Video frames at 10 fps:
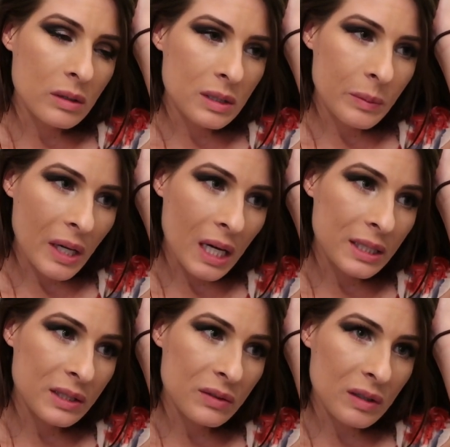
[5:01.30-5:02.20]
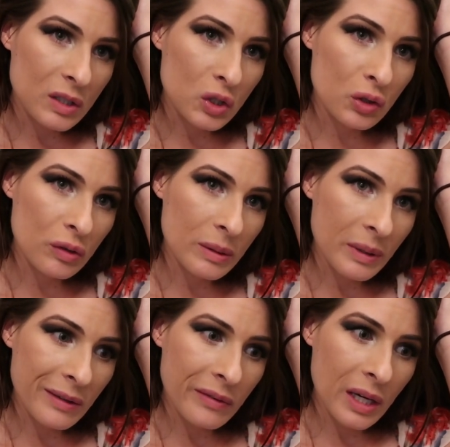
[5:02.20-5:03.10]
to be honest,
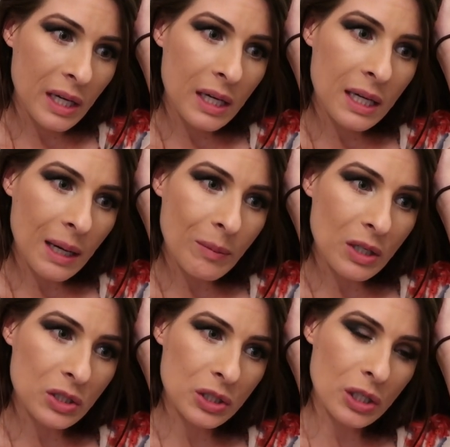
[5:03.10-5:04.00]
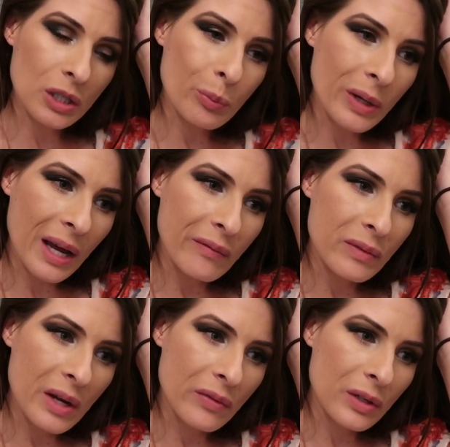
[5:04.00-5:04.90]
extremely vague and I'm not sure, I've
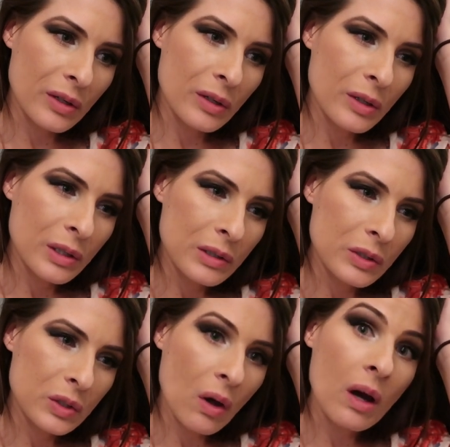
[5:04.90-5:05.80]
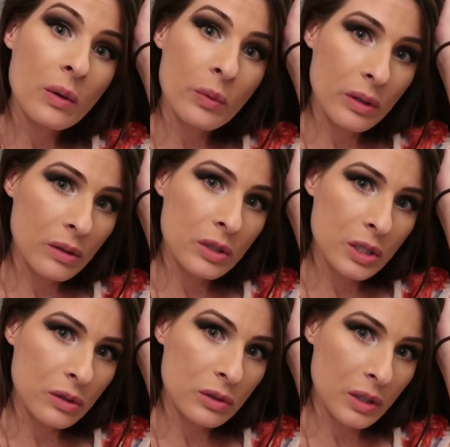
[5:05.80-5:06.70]
never sought with
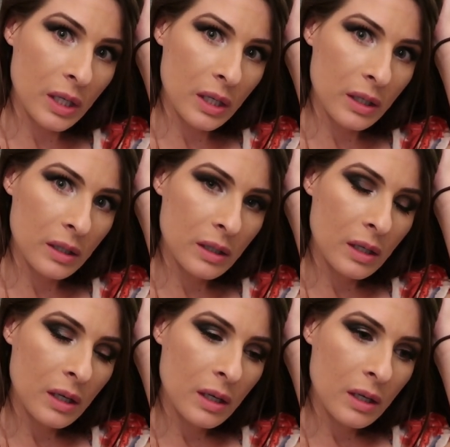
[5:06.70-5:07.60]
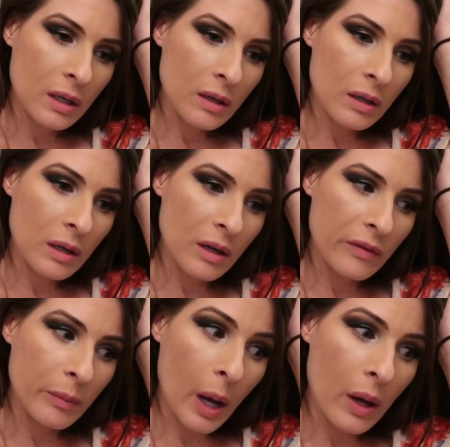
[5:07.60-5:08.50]
children in it
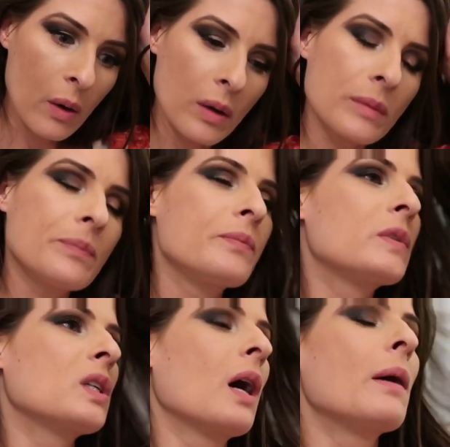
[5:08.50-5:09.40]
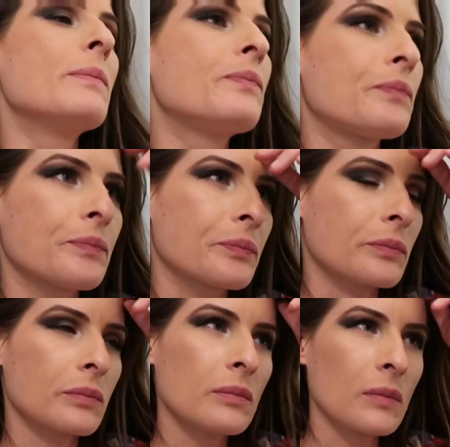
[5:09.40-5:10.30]
of my own. So
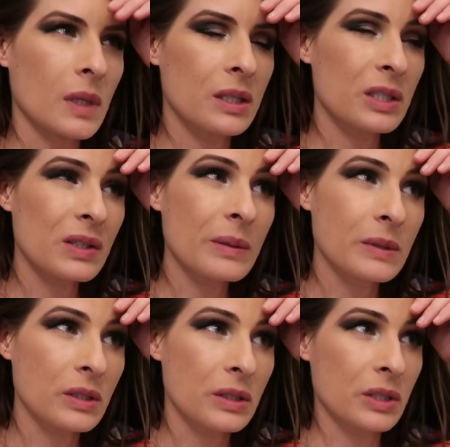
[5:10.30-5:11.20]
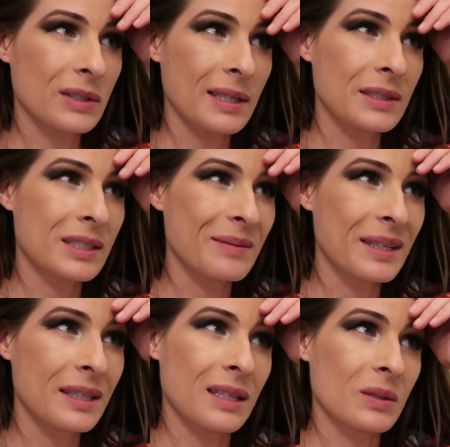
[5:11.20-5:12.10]
these dreams are just strange to
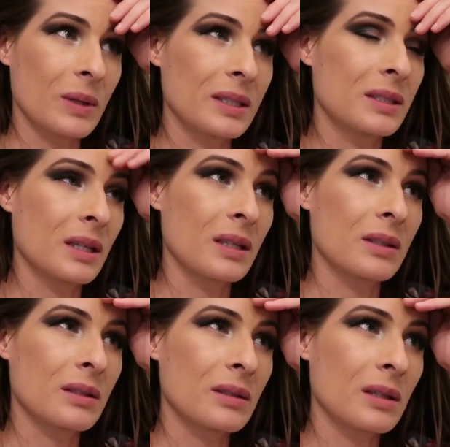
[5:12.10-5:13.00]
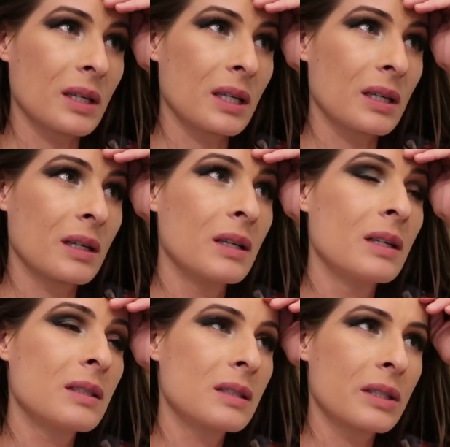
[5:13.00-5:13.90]
me and that's why I say that they're like
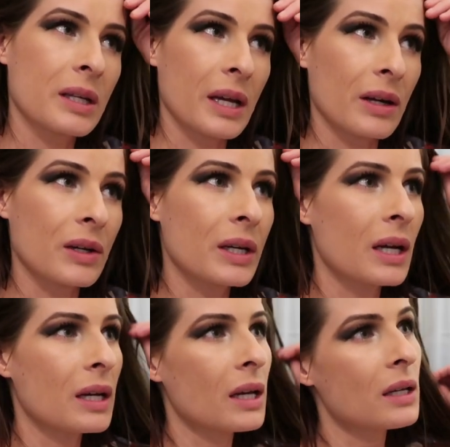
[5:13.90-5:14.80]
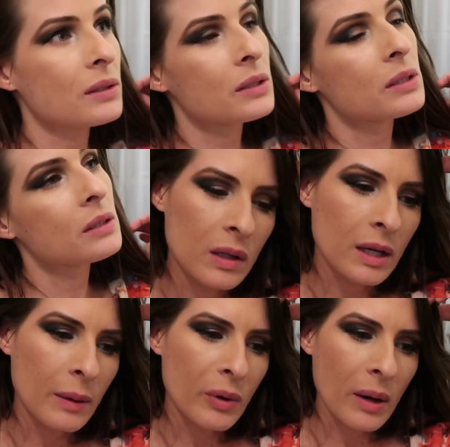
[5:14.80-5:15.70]
scary, I guess. Oh,
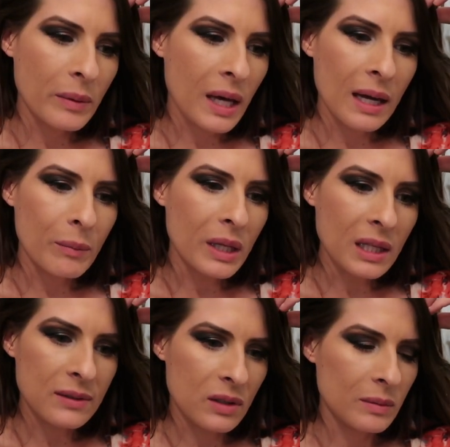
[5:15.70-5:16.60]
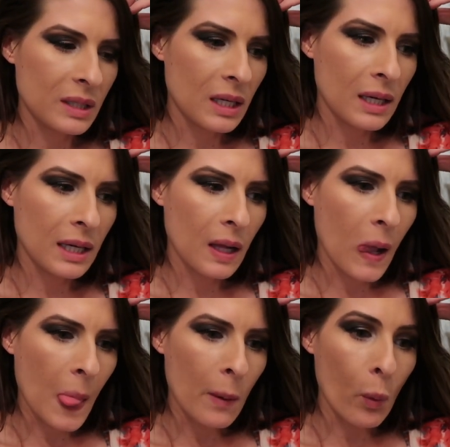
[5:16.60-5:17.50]
I probably had a million dreams that night.
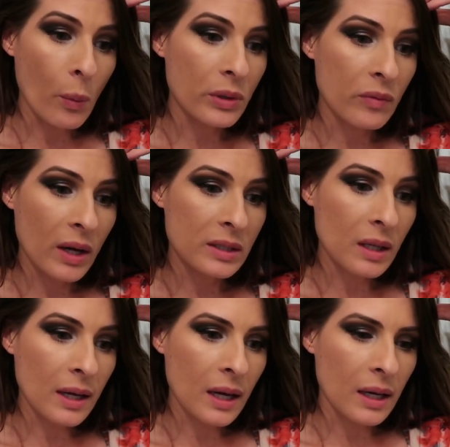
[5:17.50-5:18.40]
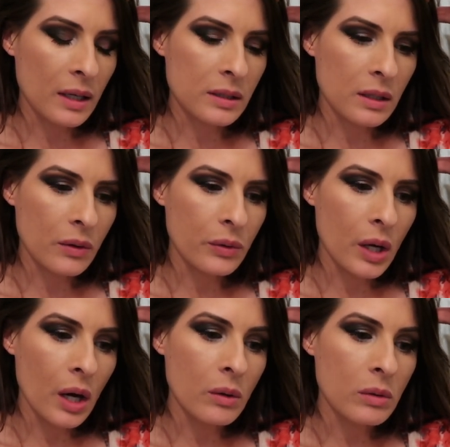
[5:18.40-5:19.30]
What were the rest like? I guess I don't
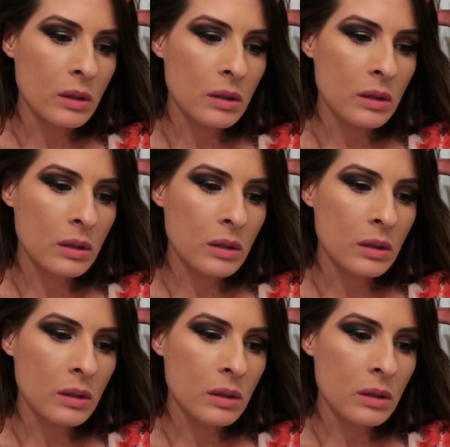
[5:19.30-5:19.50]
know.